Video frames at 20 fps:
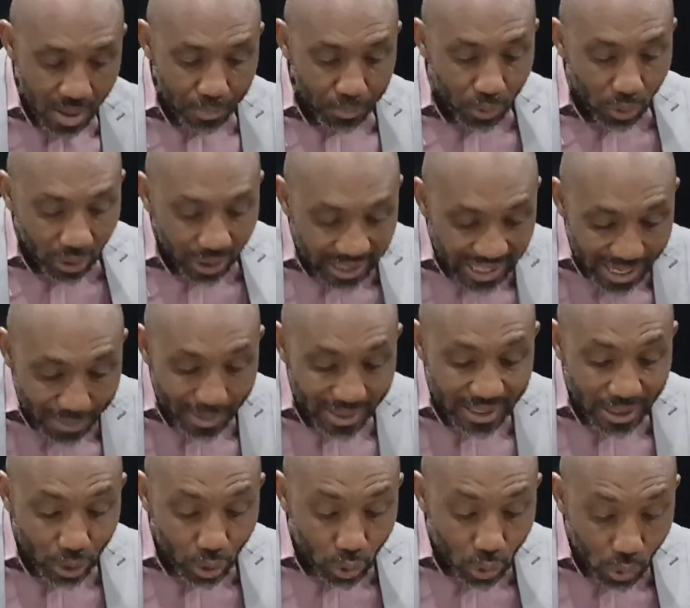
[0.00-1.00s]
proclaiming
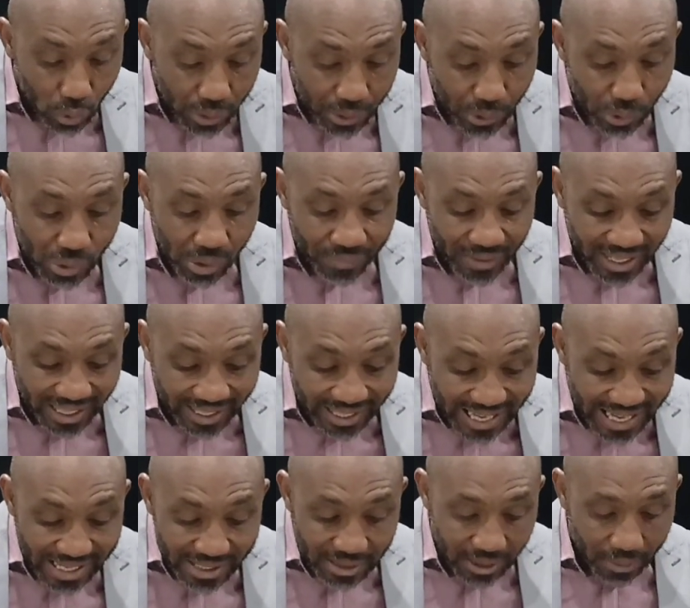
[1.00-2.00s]
the good news of the
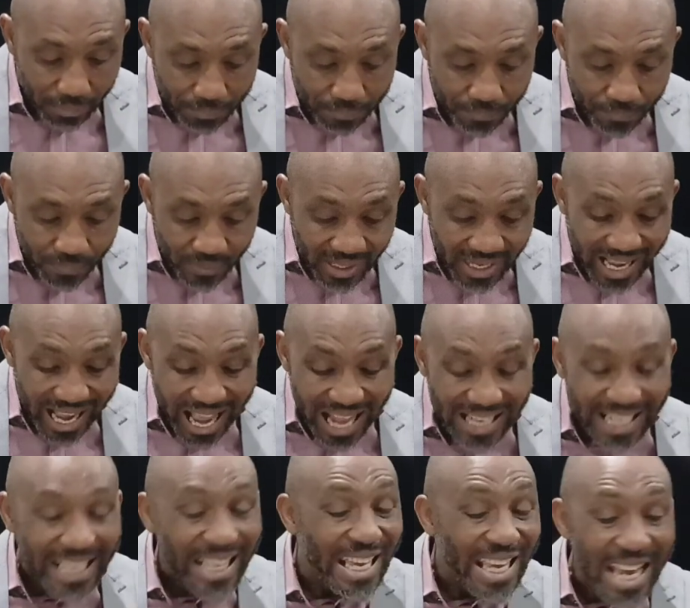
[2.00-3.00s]
kingdom
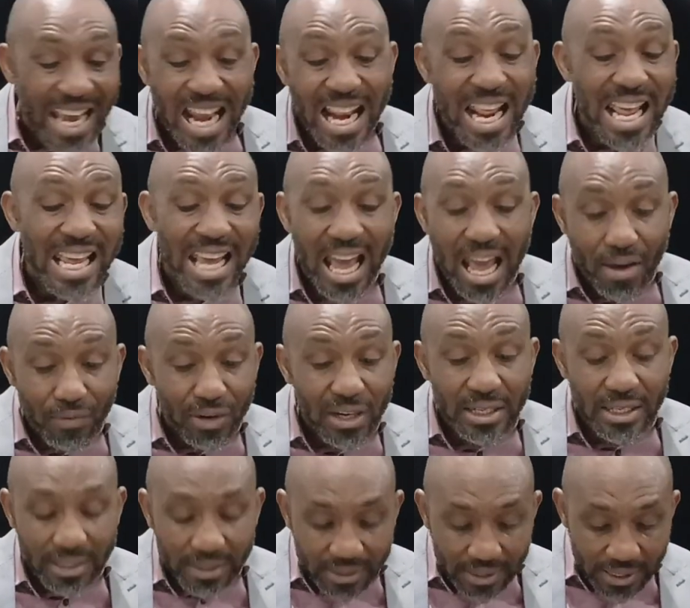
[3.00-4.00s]
and healing every
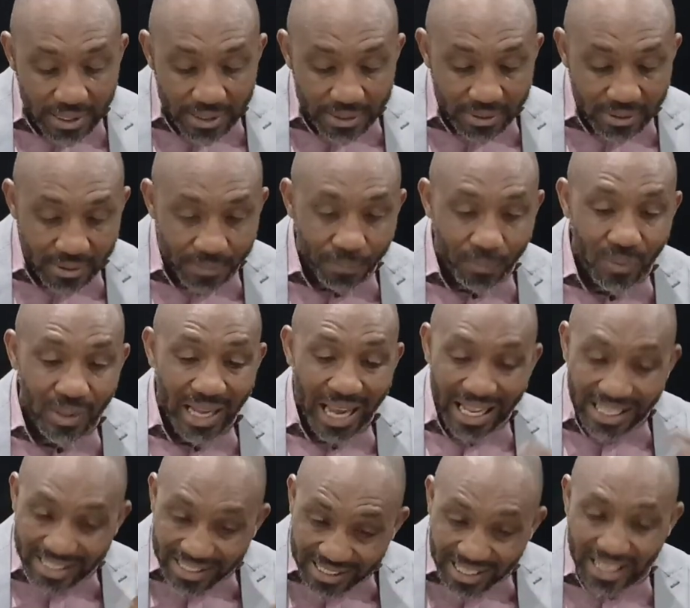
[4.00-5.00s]
disease
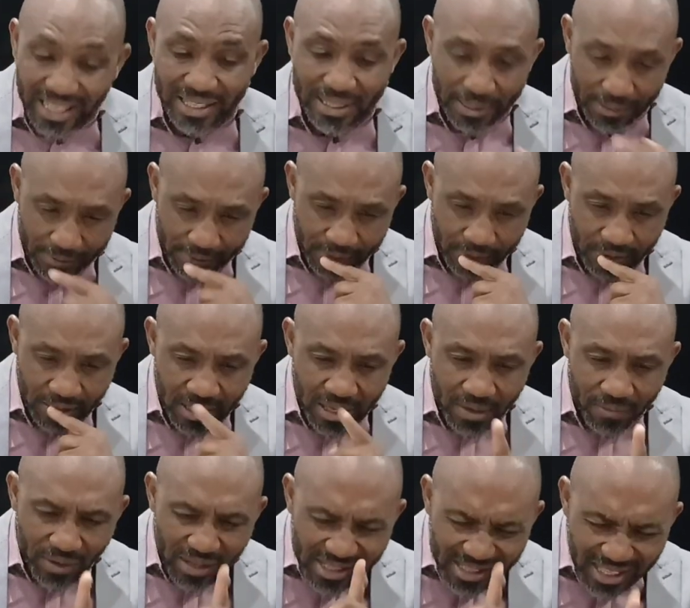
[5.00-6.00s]
and sickness.
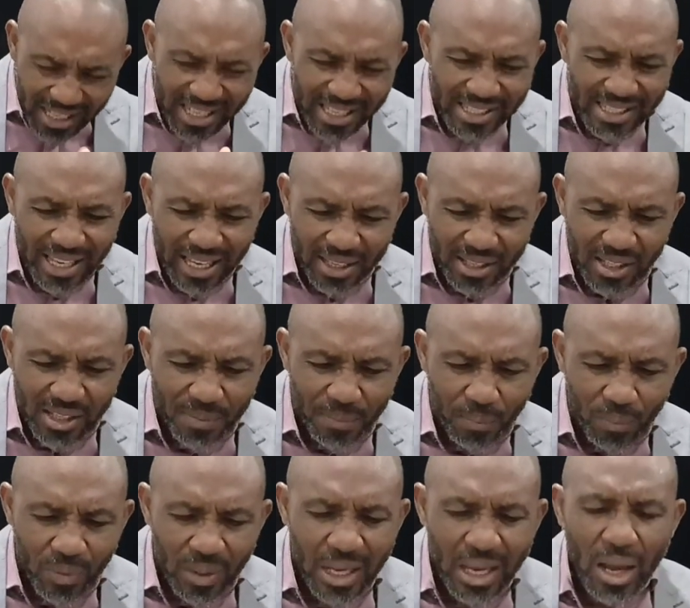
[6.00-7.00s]
Verse
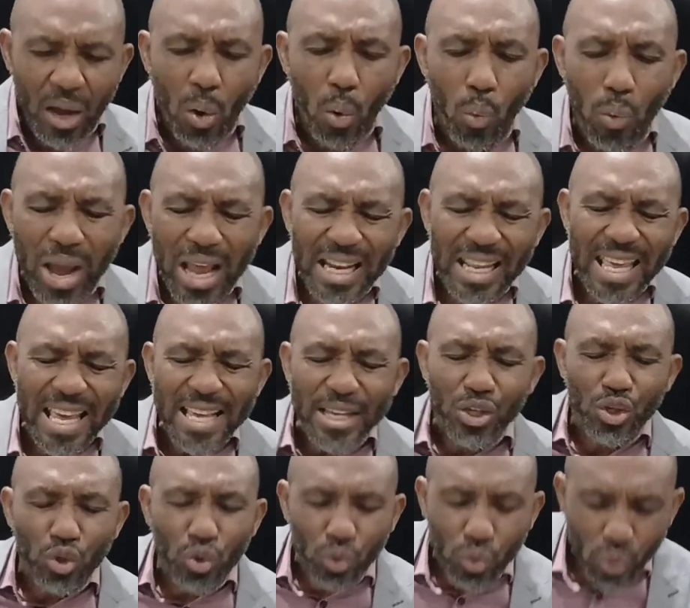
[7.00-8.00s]
36, when He
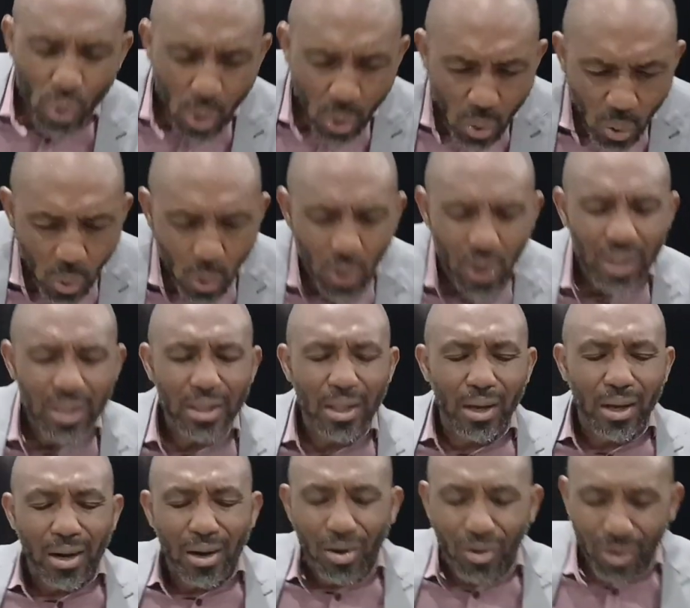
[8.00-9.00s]
saw
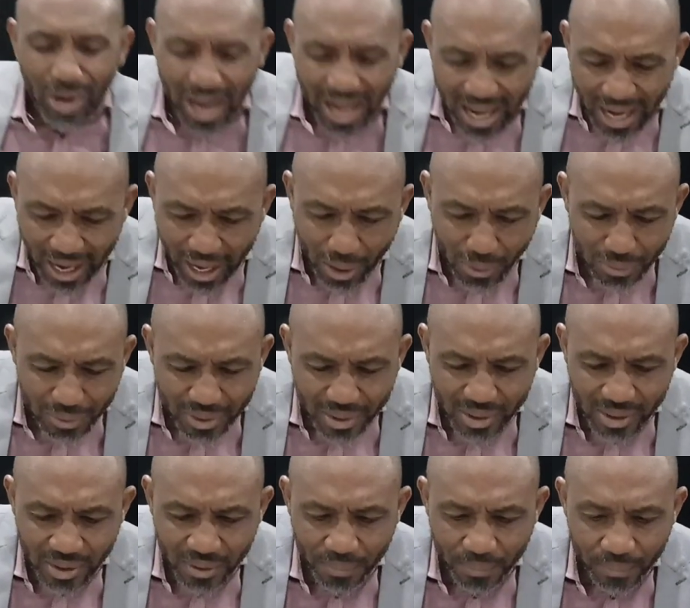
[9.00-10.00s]
the
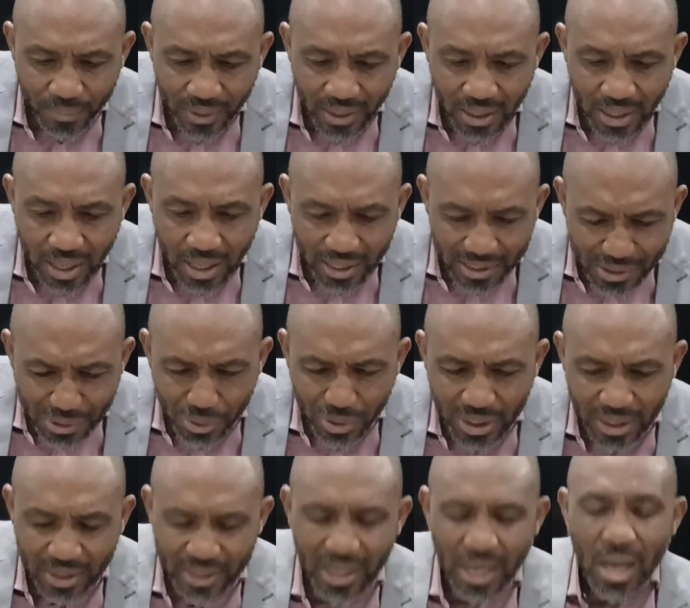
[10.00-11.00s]
crowds, Listen to
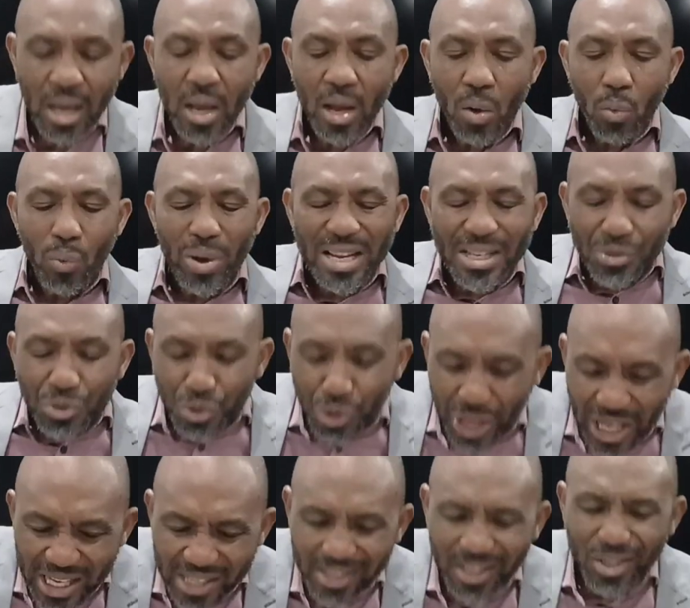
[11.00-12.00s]
this. When
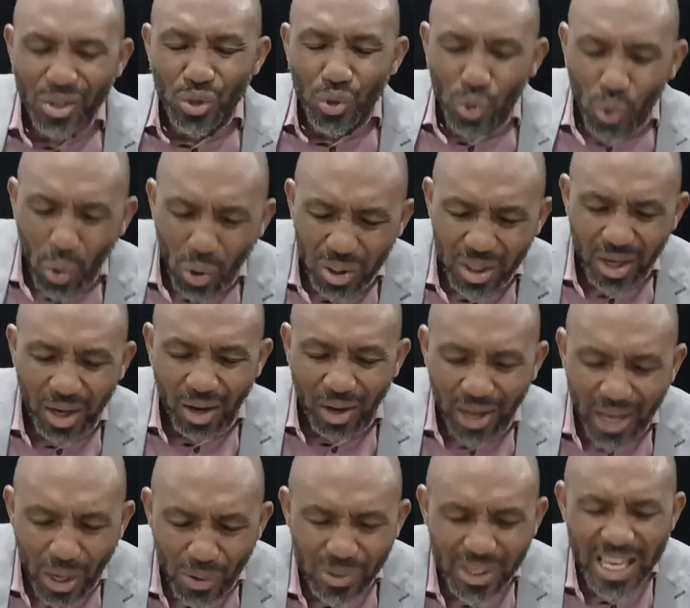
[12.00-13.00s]
Jesus saw the crowds,